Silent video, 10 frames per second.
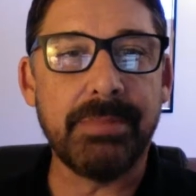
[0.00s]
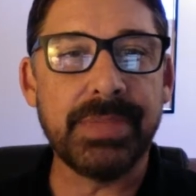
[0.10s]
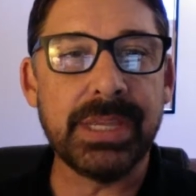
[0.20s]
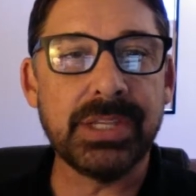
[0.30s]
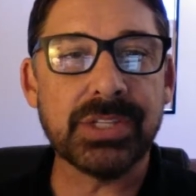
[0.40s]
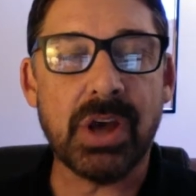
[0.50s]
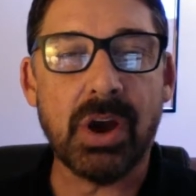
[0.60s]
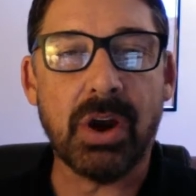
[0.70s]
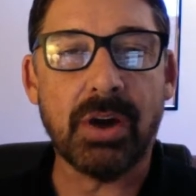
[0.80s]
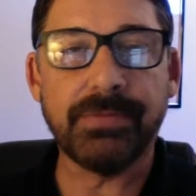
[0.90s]
These
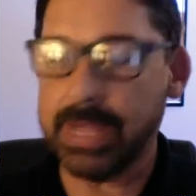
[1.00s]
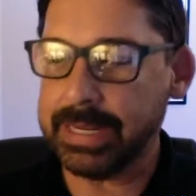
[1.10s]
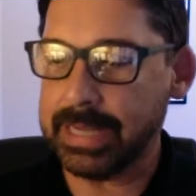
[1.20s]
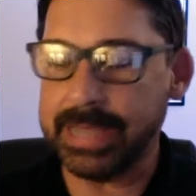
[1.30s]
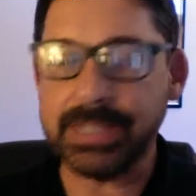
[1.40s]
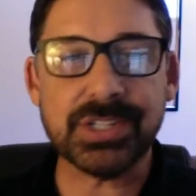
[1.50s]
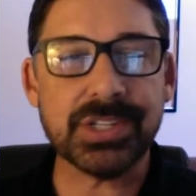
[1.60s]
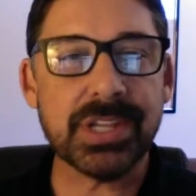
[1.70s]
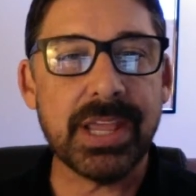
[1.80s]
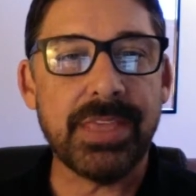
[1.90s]
are
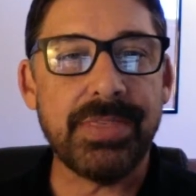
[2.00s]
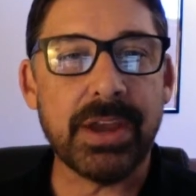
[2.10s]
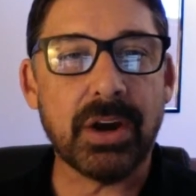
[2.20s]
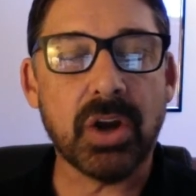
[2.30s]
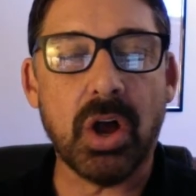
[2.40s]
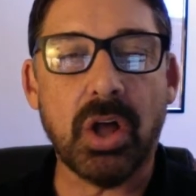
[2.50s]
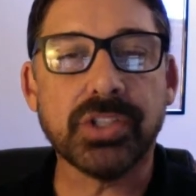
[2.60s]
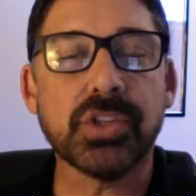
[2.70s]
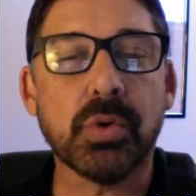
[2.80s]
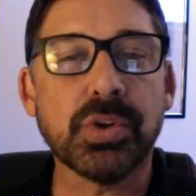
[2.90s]
floodlights that are called
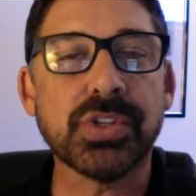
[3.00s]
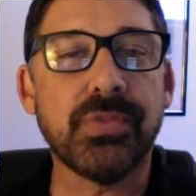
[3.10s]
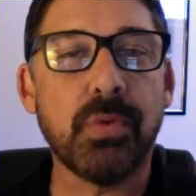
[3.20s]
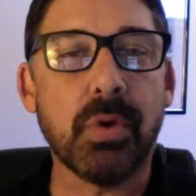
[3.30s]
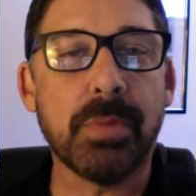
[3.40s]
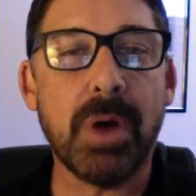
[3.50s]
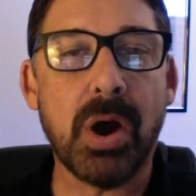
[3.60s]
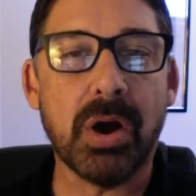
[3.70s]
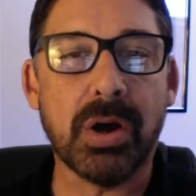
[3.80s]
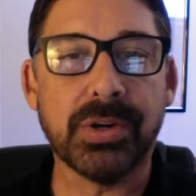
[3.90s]
Source 4
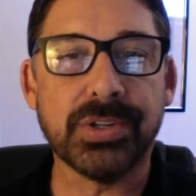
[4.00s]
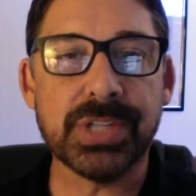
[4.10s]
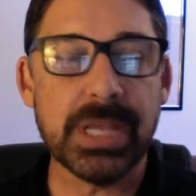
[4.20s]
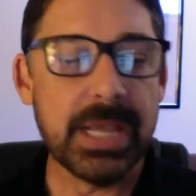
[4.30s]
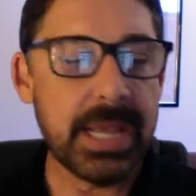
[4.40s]
PARs.